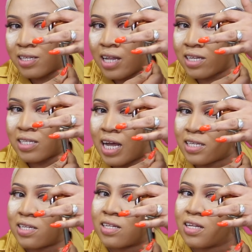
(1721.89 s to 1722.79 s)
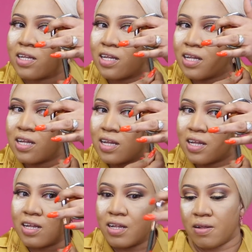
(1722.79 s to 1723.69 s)
see that is starting
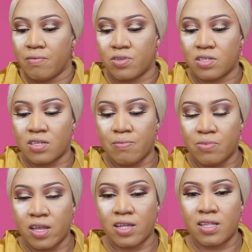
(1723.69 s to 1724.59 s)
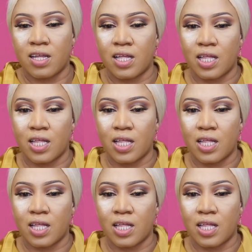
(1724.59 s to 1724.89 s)
something.